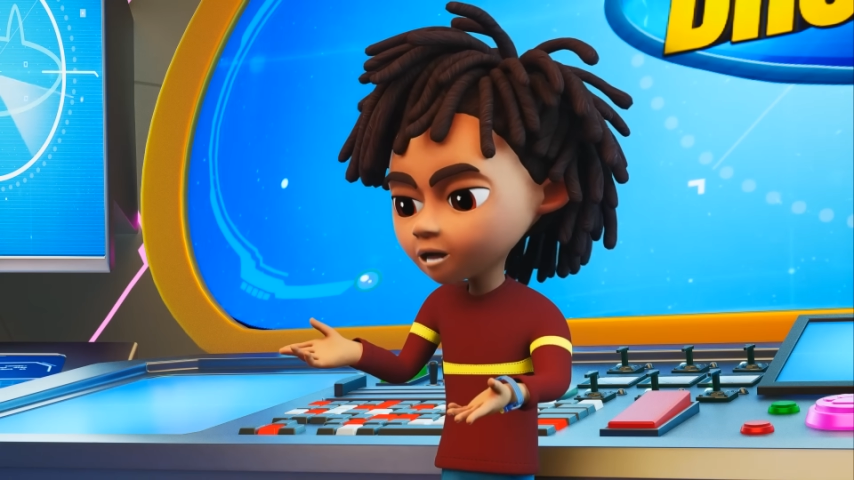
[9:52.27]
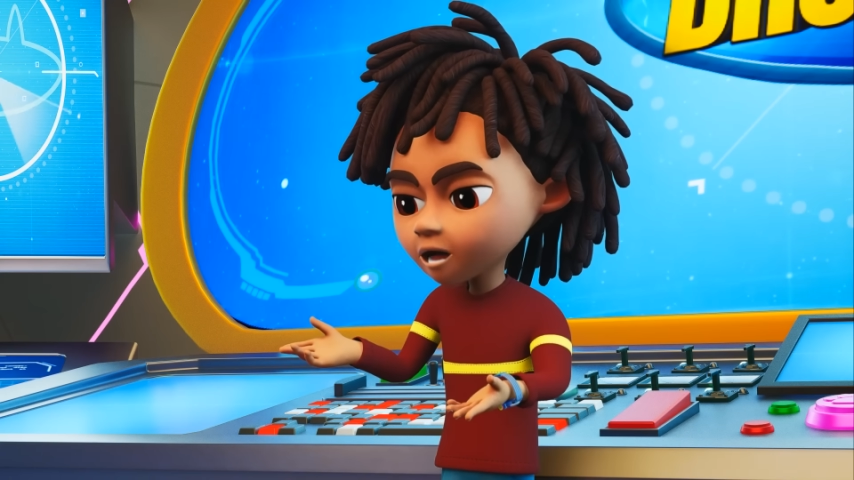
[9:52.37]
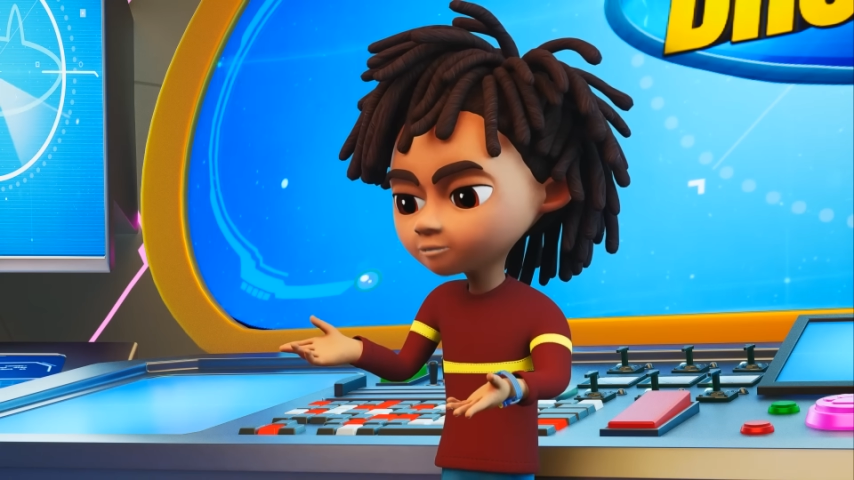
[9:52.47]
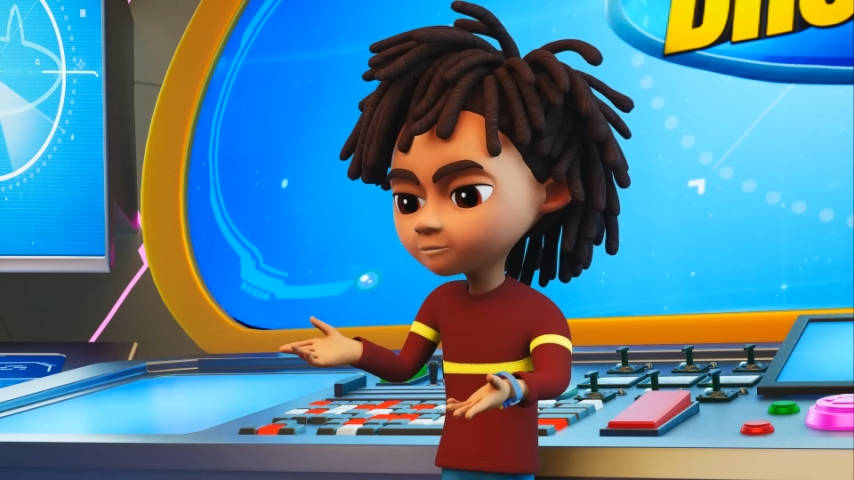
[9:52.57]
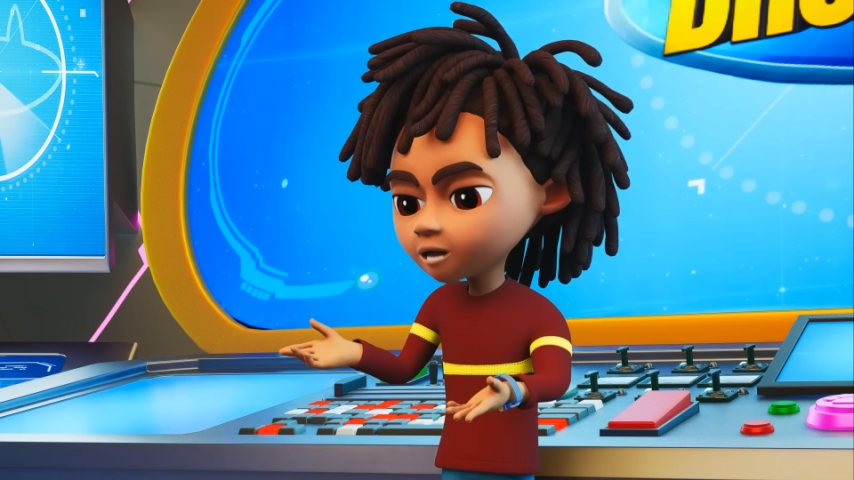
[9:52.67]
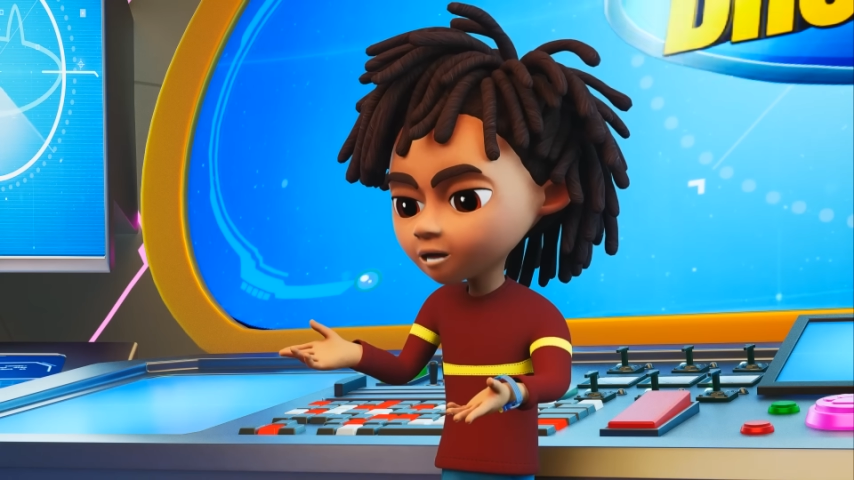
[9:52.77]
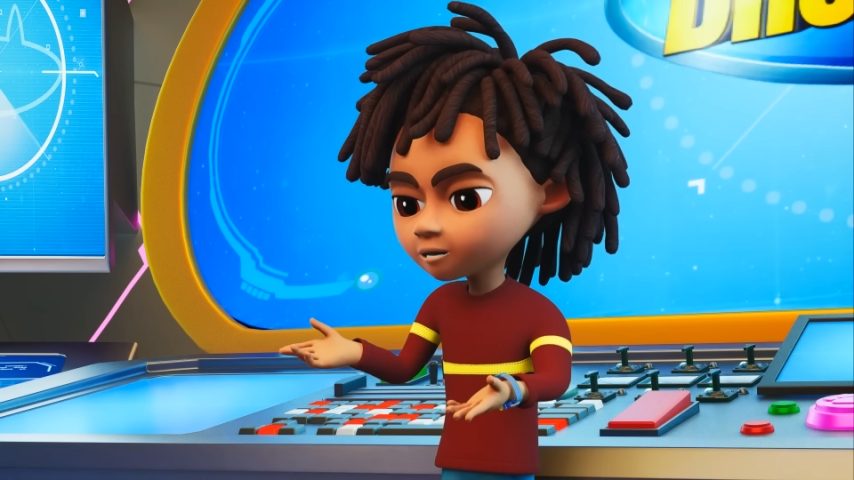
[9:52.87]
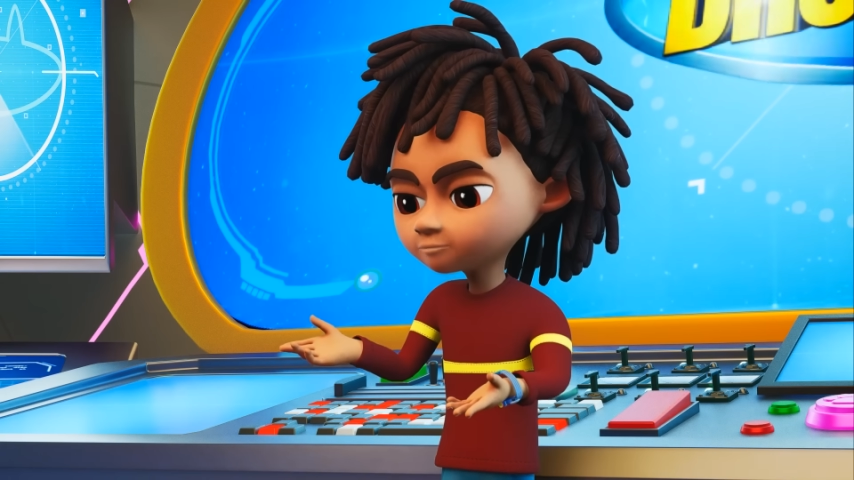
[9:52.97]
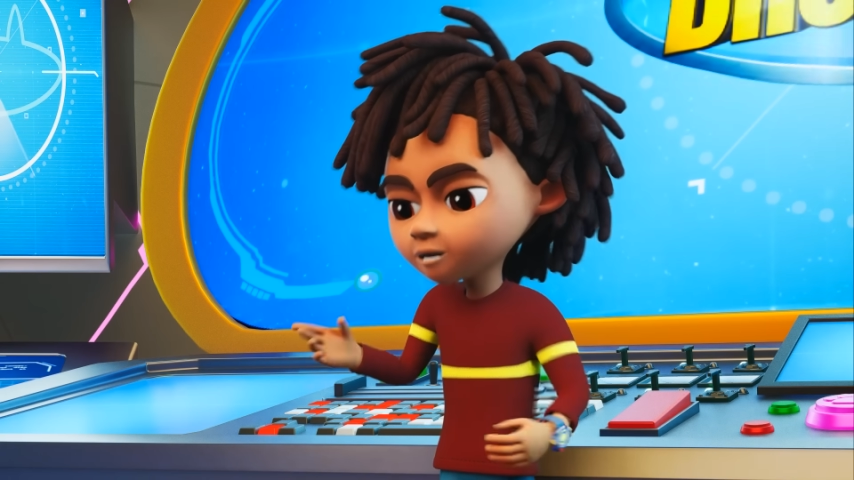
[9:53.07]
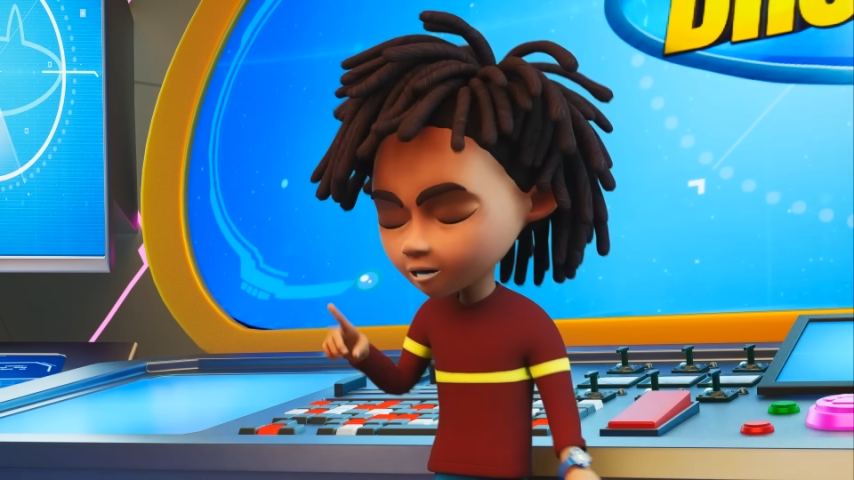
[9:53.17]
and paper
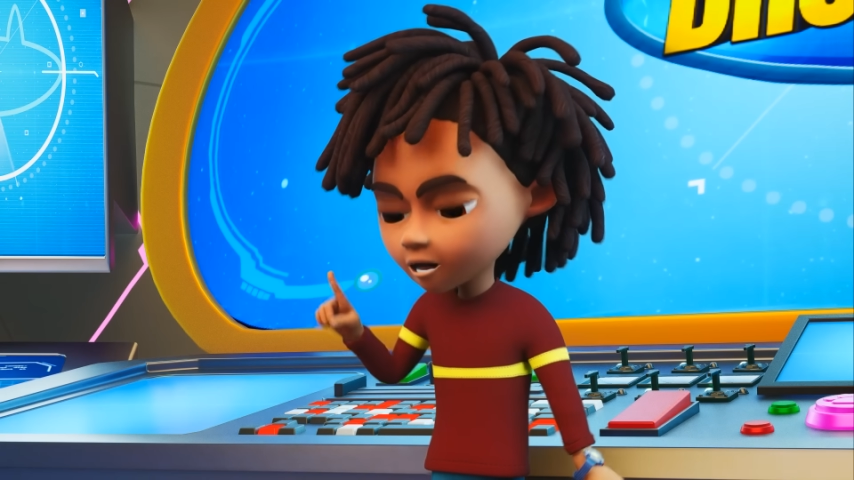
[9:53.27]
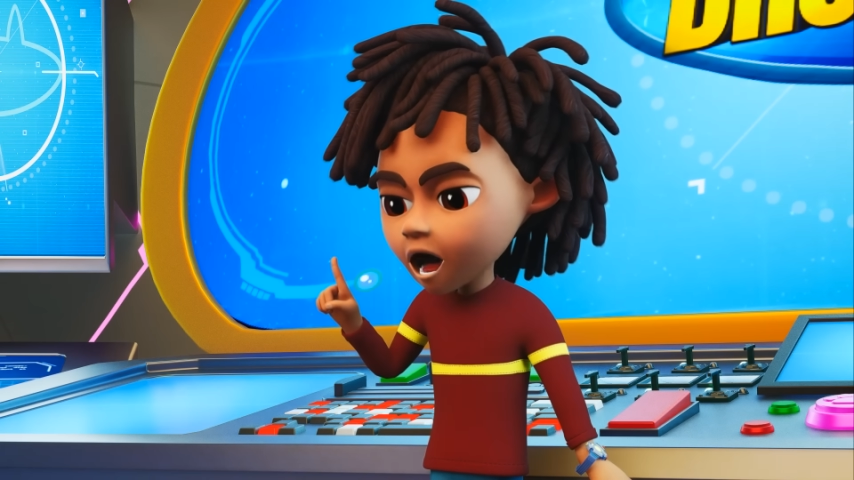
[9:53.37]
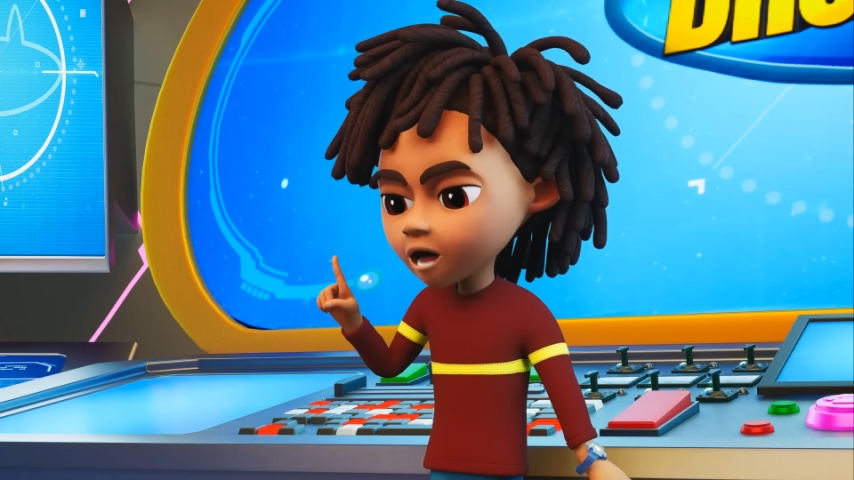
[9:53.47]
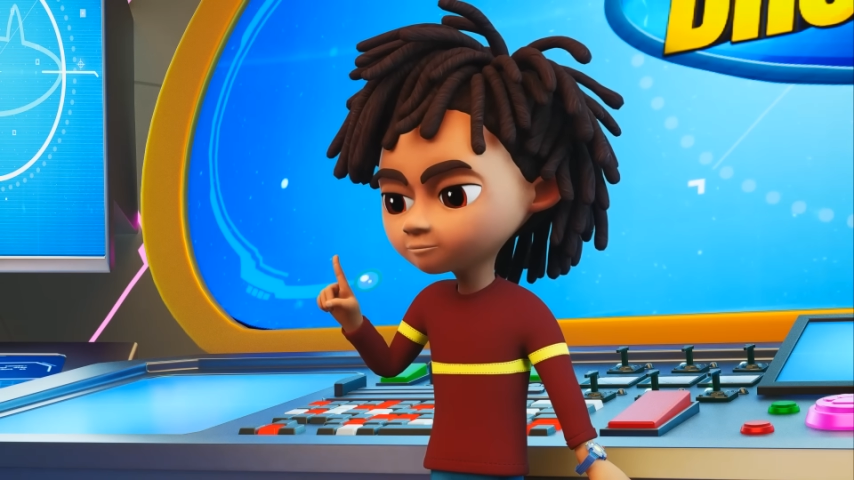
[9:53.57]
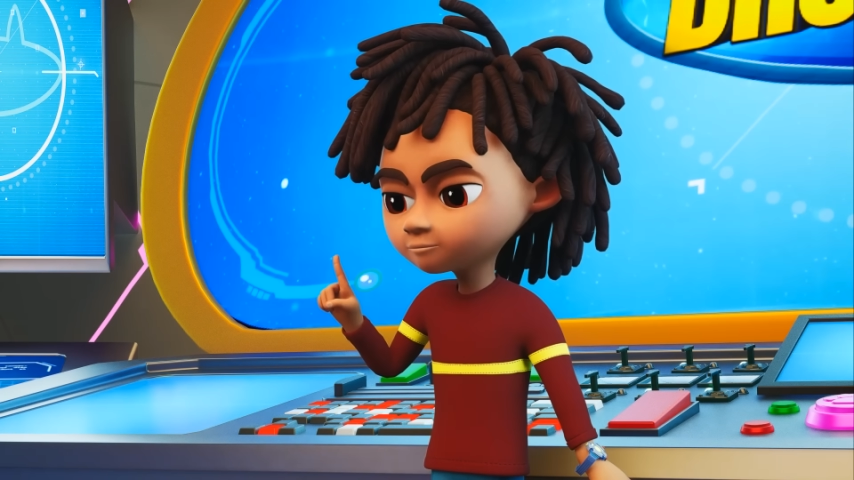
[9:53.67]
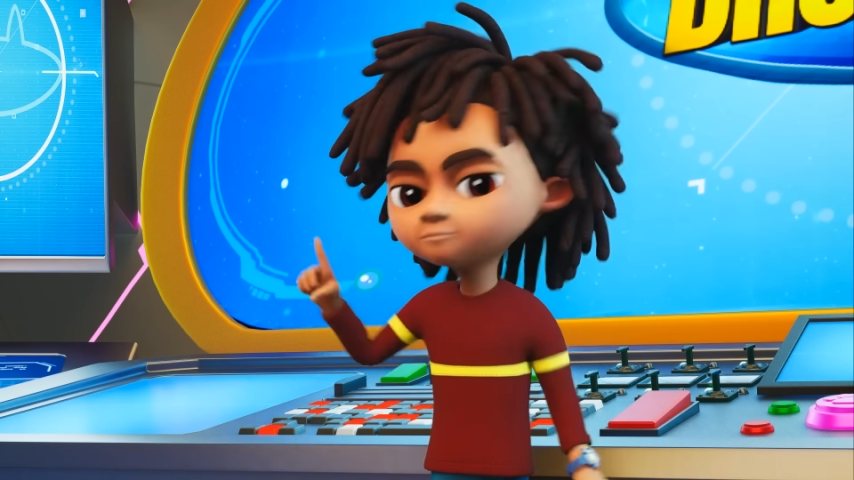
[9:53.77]
clips they took back.